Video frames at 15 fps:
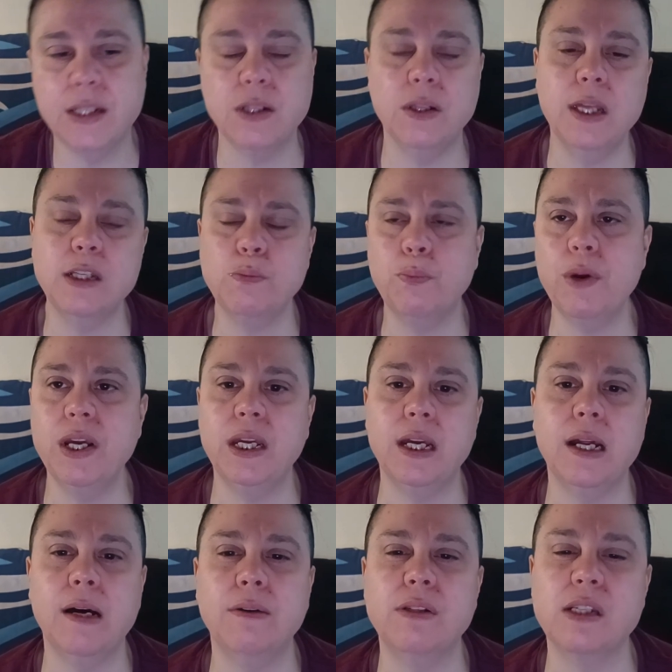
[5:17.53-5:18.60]
So let's break
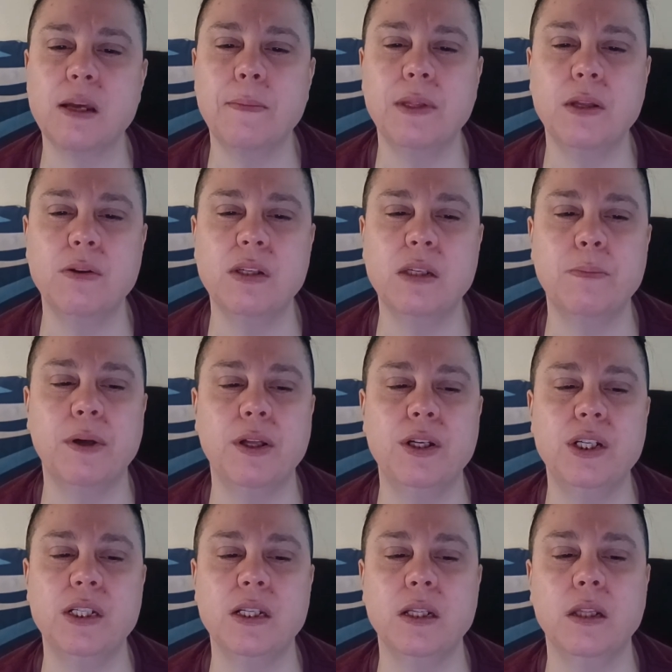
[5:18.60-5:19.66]
down some of those
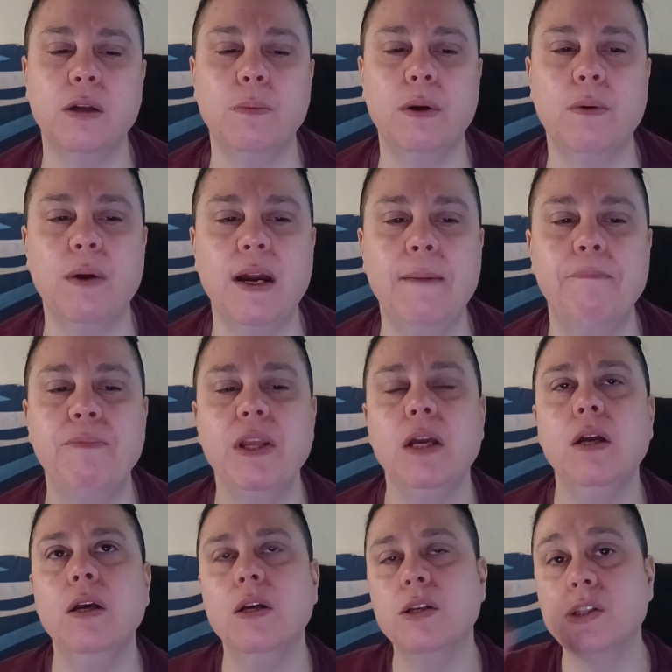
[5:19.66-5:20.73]
symbologies a little bit, right?
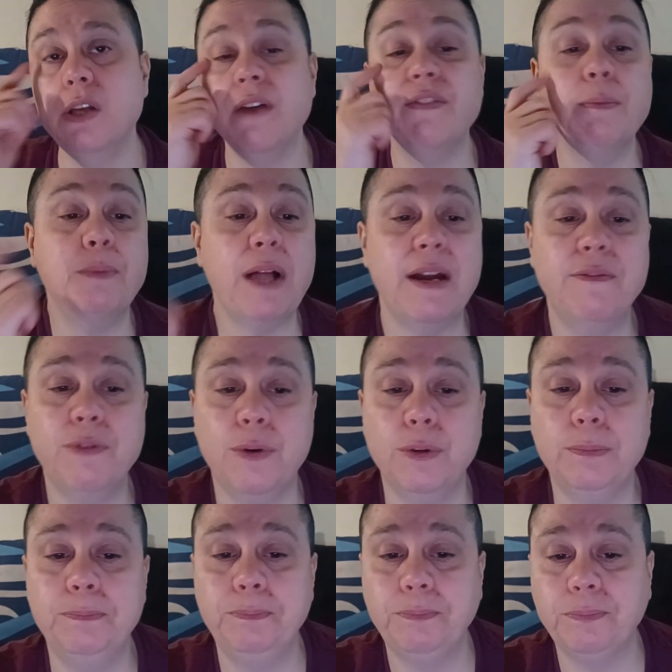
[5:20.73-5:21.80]
So you have the
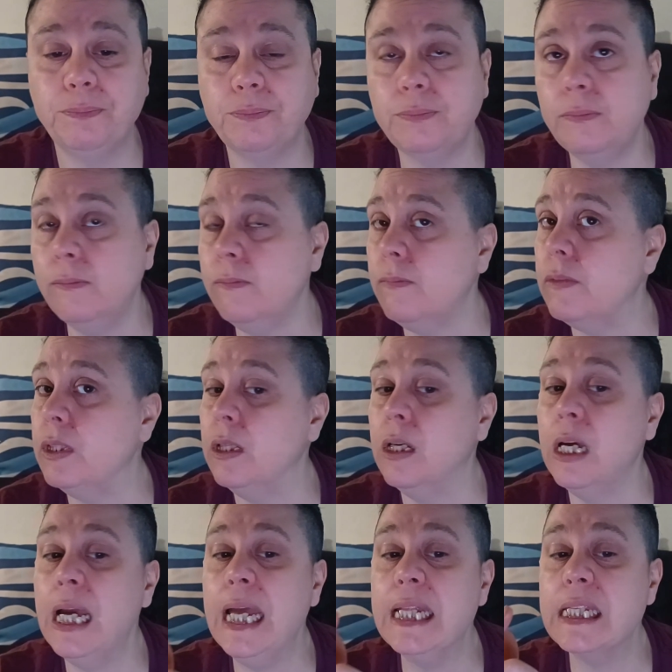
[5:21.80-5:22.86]
blindfold.
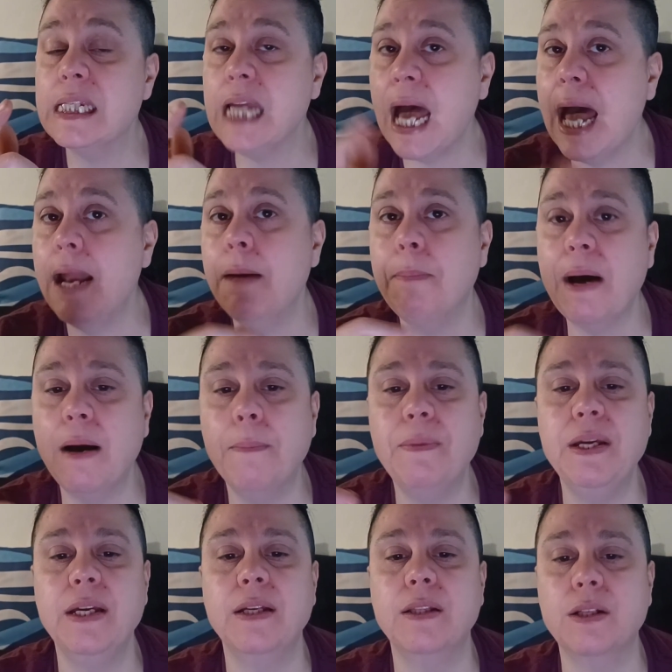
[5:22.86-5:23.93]
It's not about
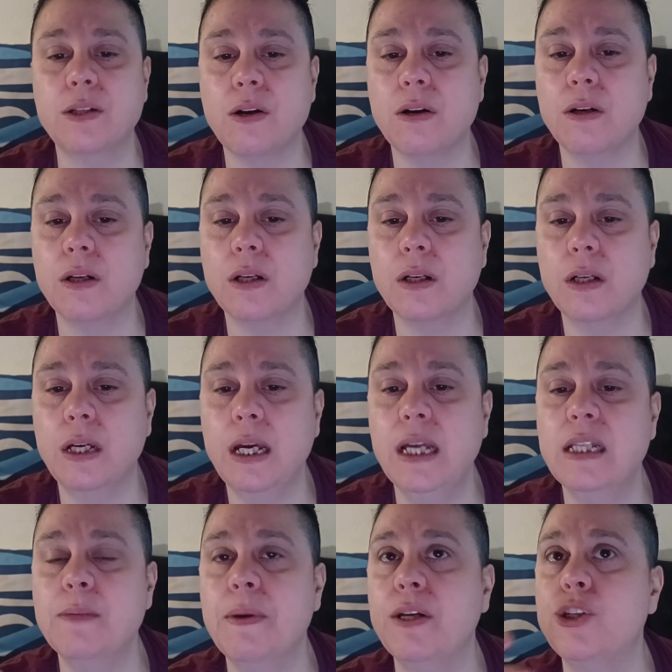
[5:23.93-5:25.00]
being in the dark.
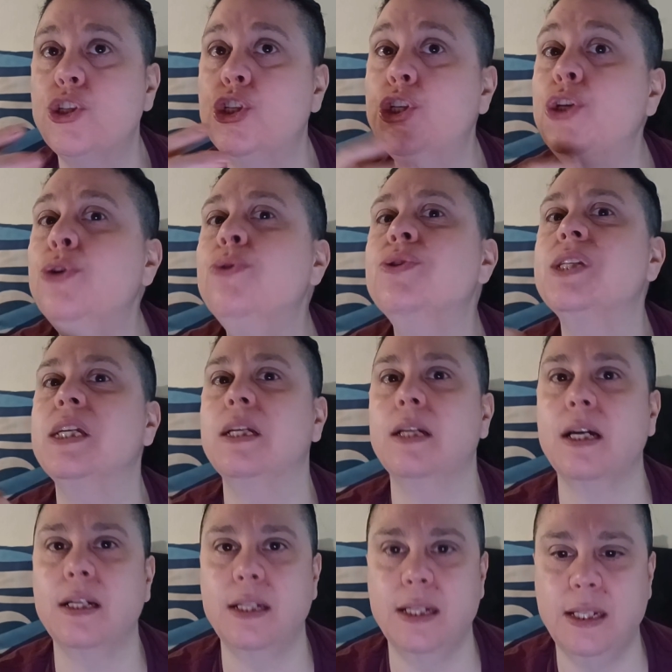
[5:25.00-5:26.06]
It's about choosing
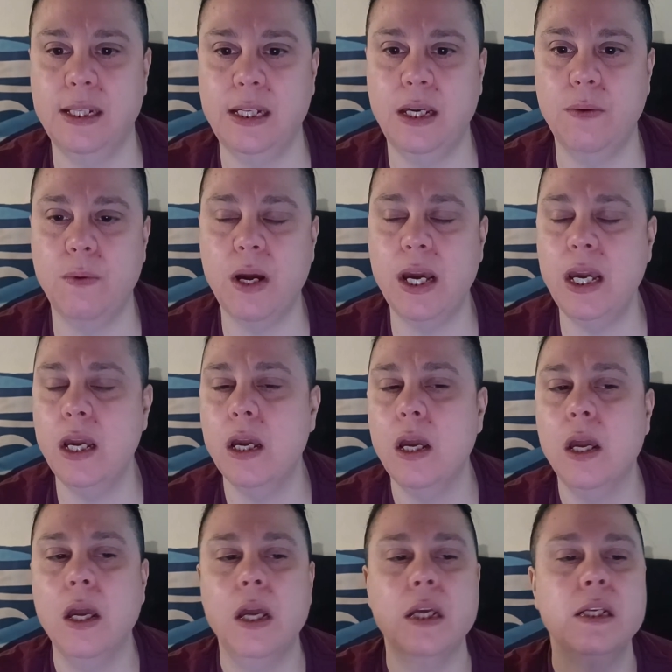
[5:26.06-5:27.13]
not to see, right?
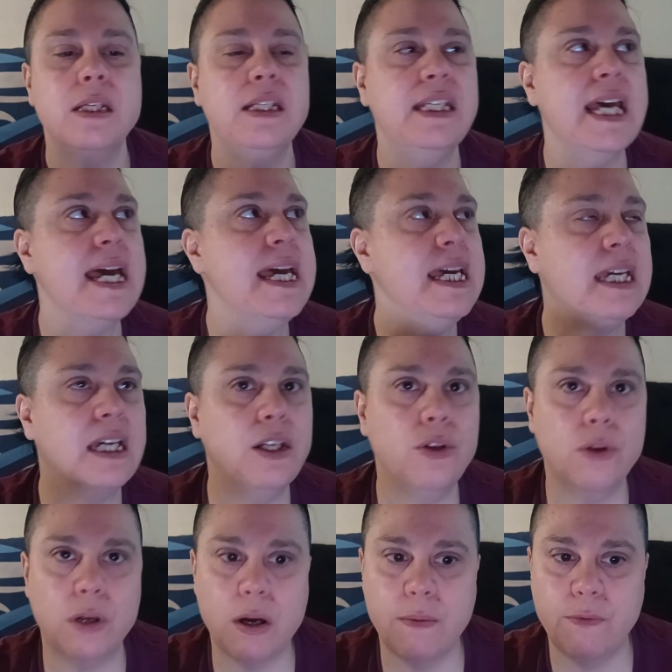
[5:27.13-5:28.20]
Staying in
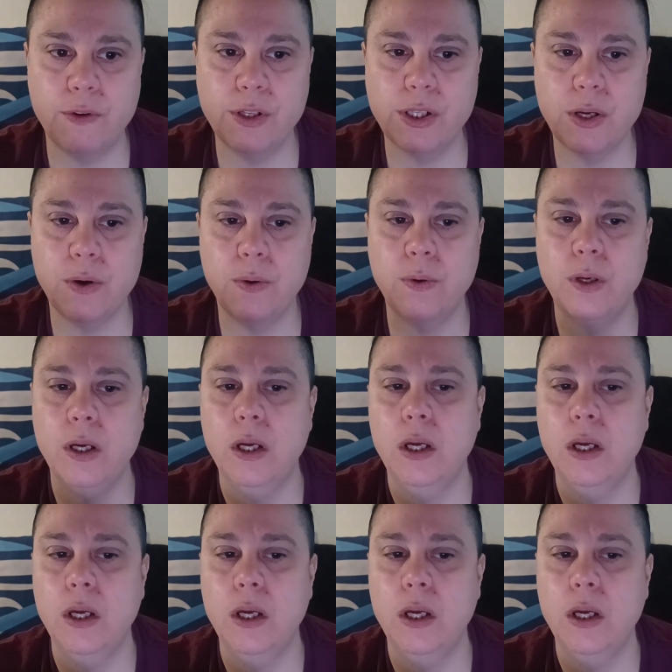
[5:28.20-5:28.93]
your comfort zone.